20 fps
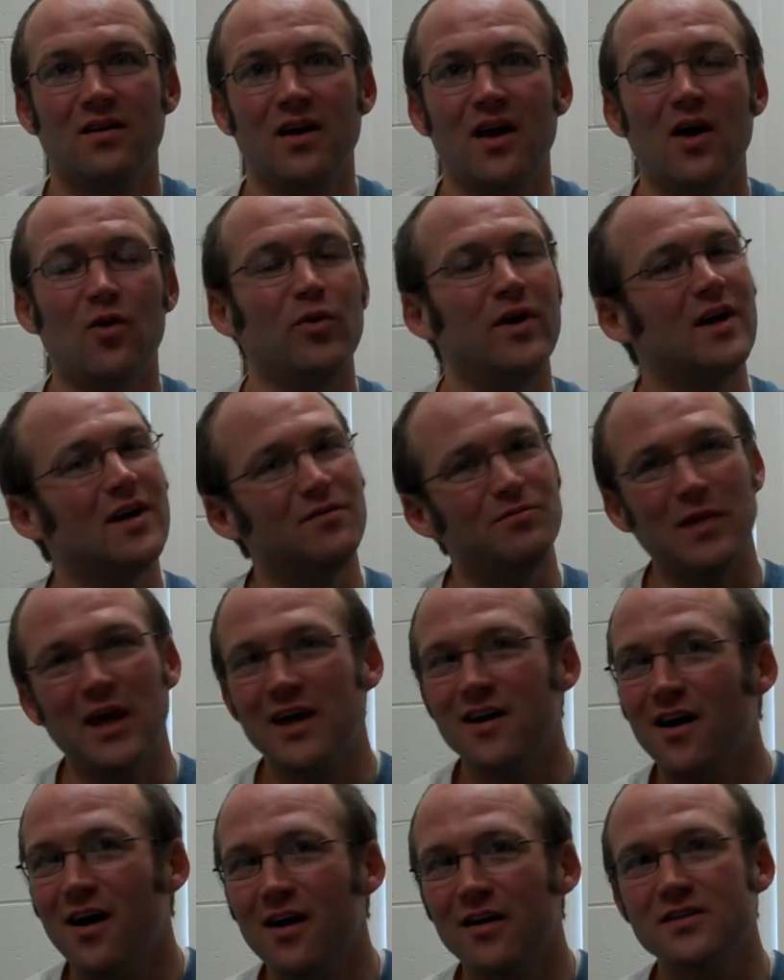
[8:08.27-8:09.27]
and we can
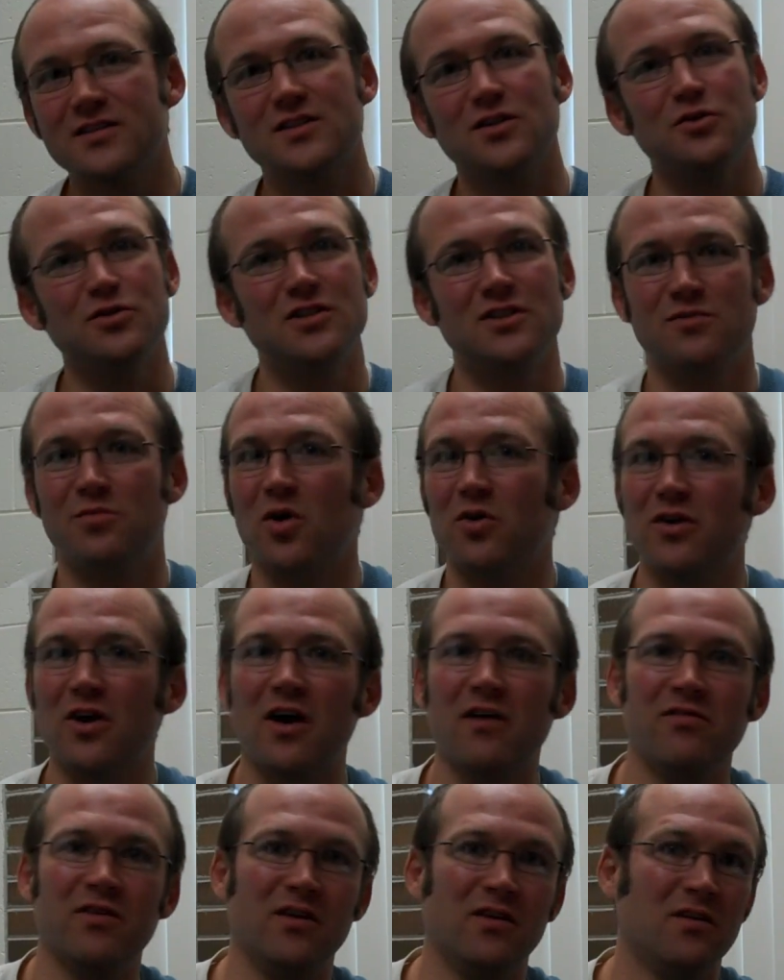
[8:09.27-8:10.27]
make all excuses about not
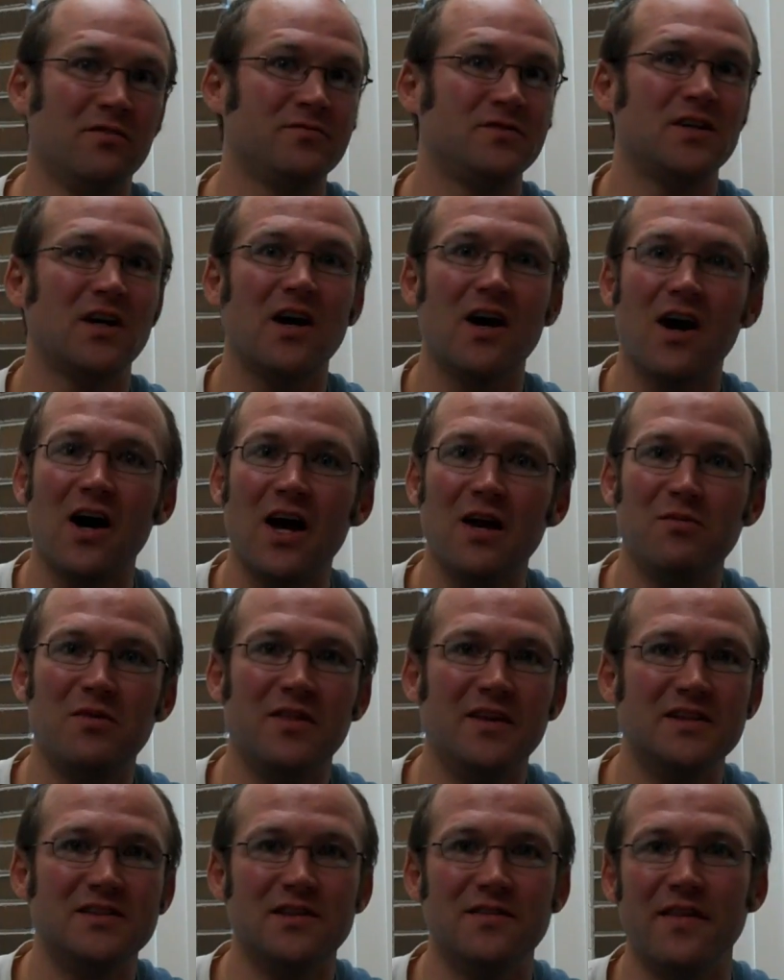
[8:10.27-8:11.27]
having enough time
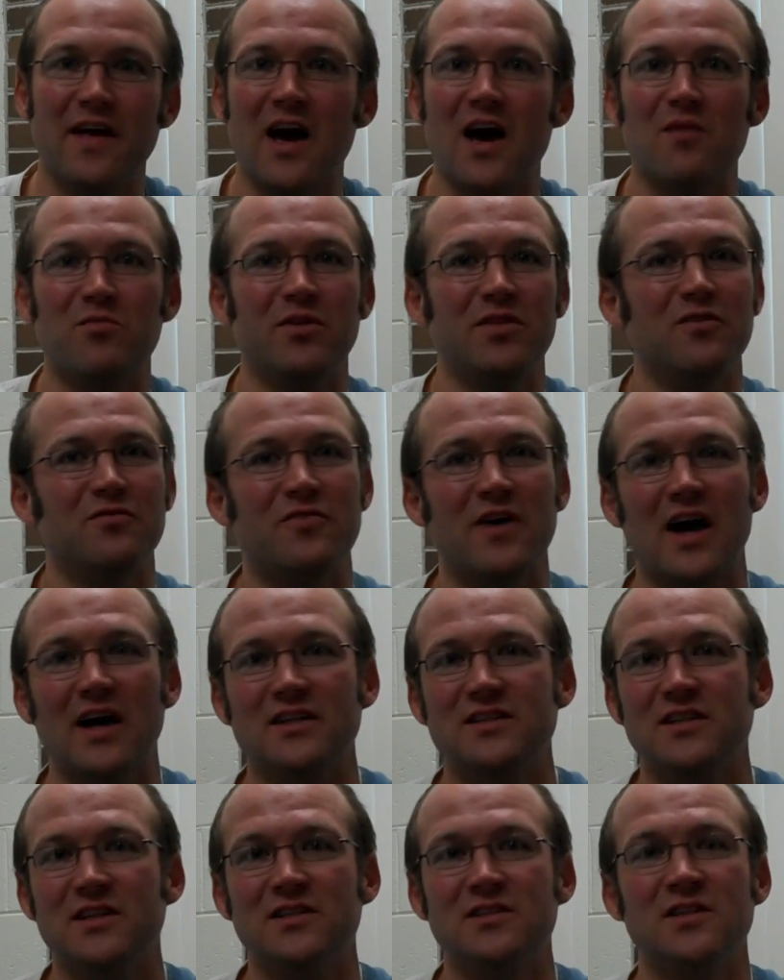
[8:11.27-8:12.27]
and this and that, but the
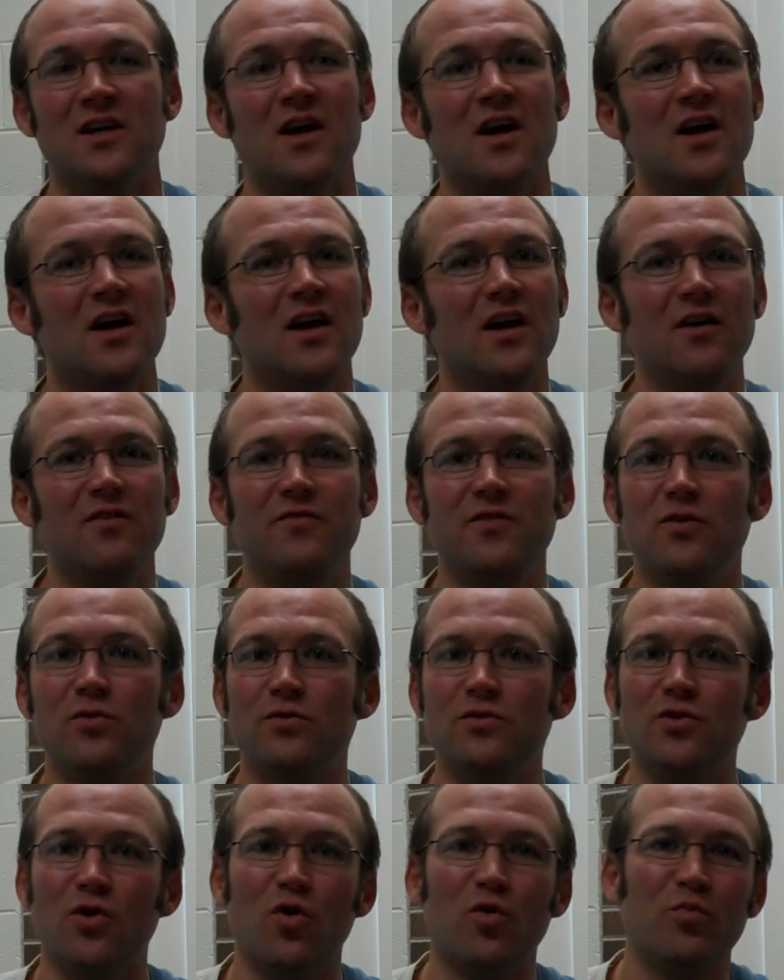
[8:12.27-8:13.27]
fact is, if you
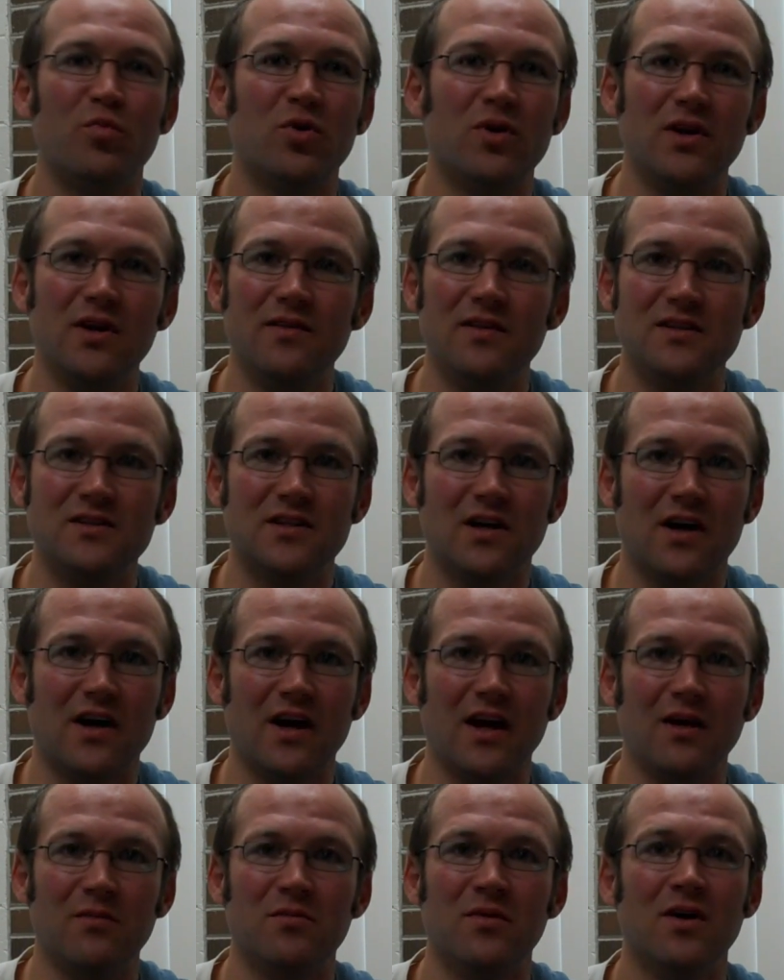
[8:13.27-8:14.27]
don't put in the
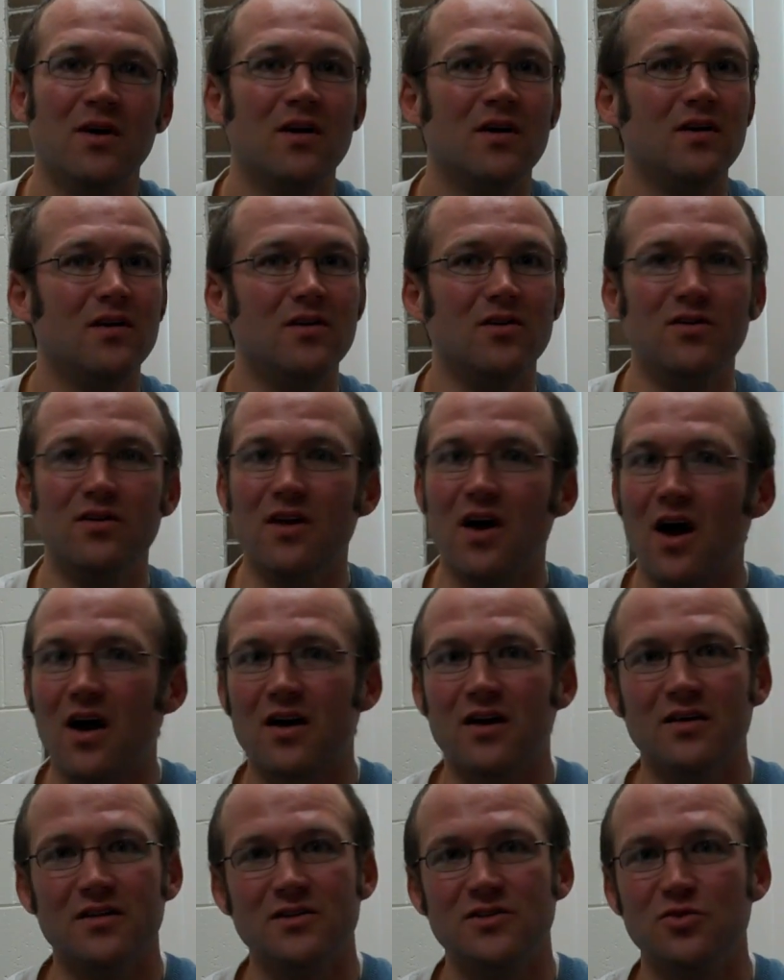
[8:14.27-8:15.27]
time, you're
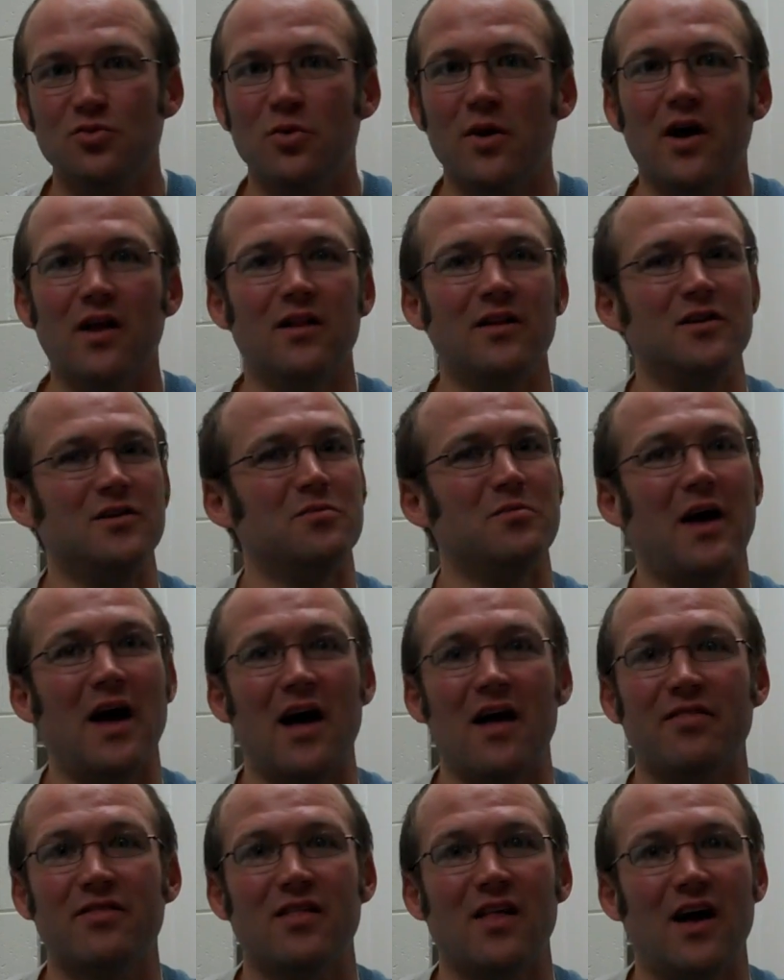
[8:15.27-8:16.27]
not going to do well in your
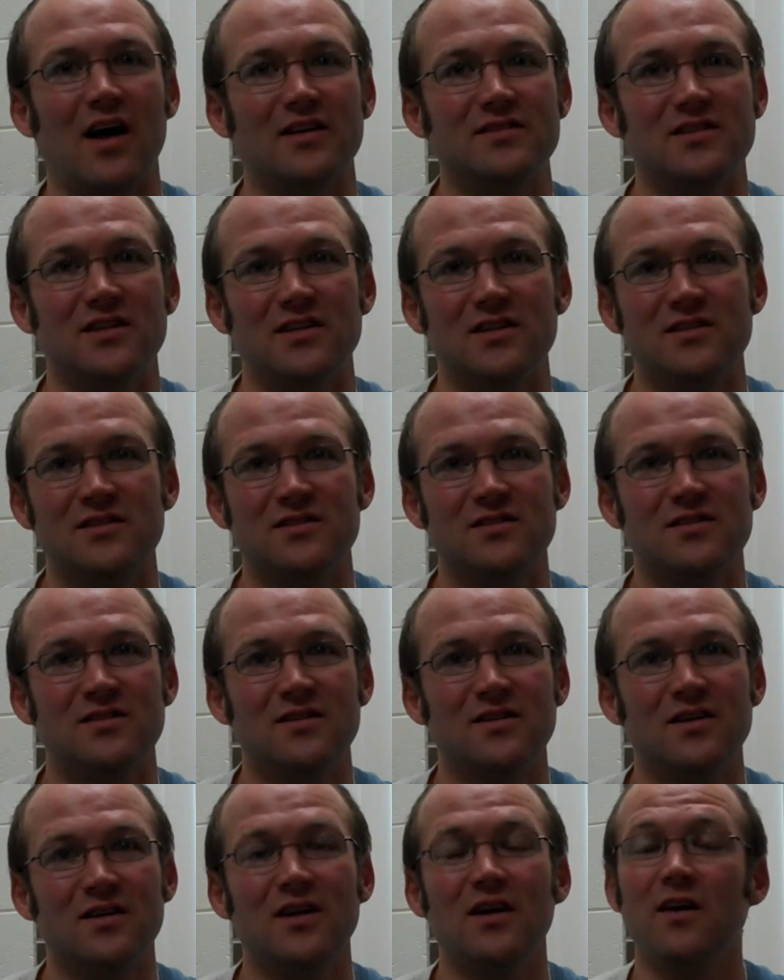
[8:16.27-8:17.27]
math classes.
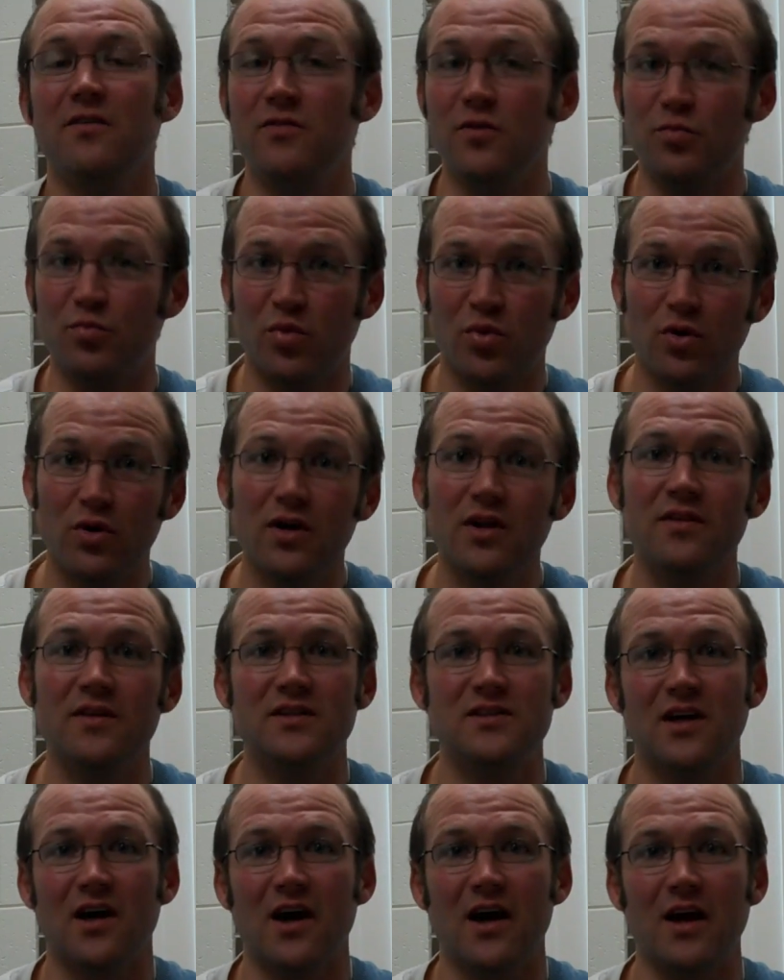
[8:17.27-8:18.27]
If you put in the
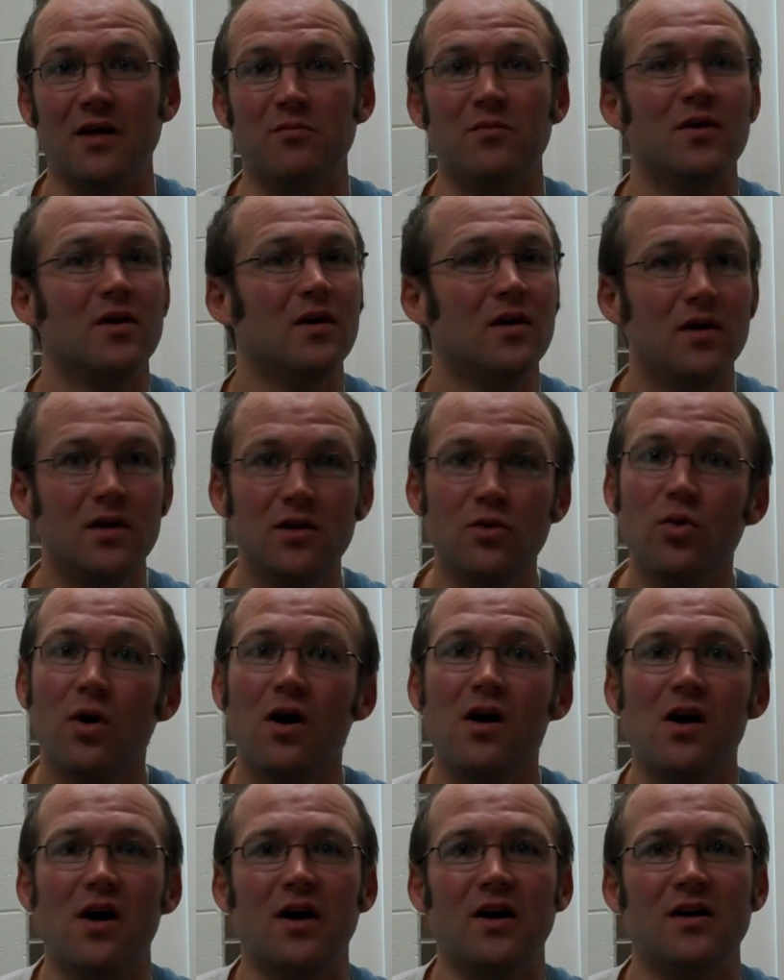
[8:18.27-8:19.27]
time, you
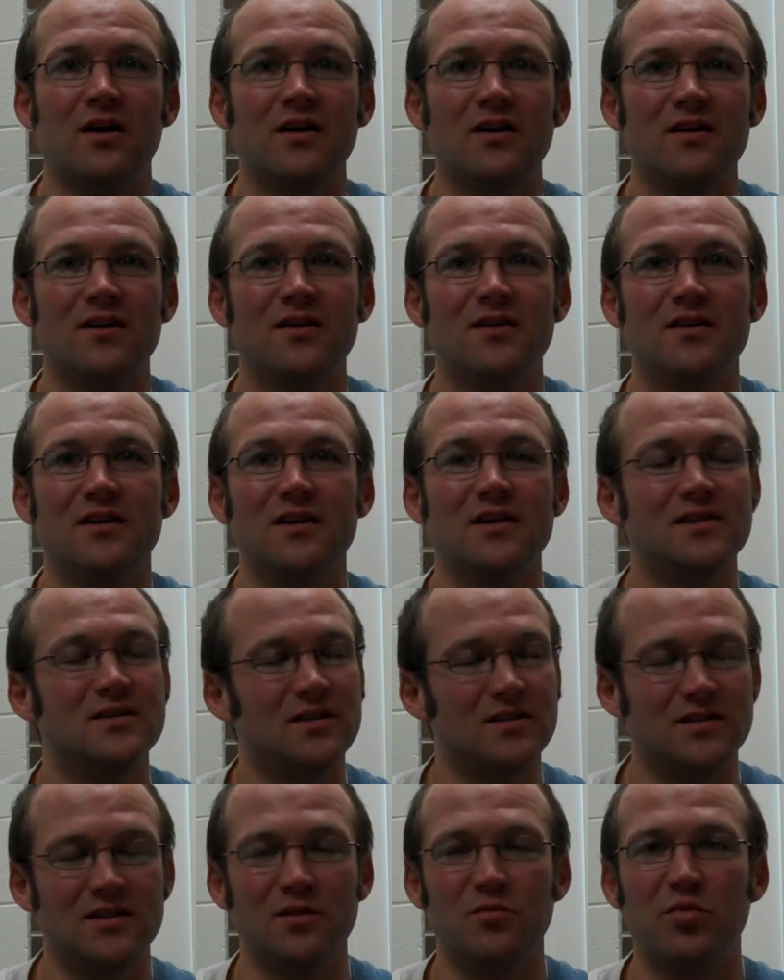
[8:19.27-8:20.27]
are. It's
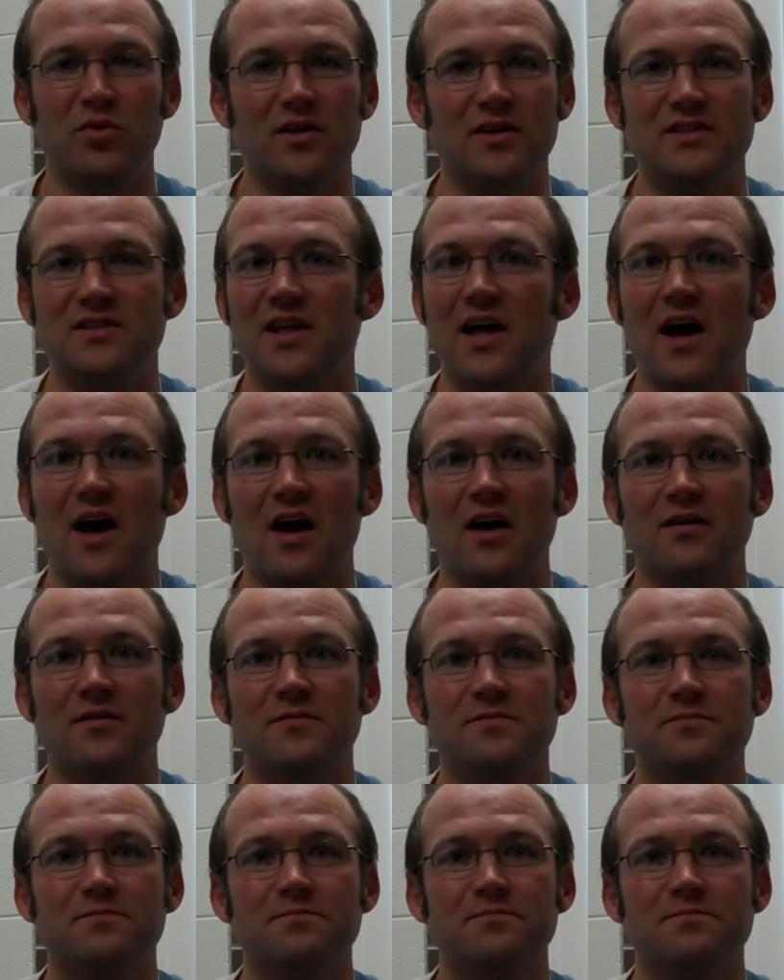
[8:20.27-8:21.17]
as simple as that.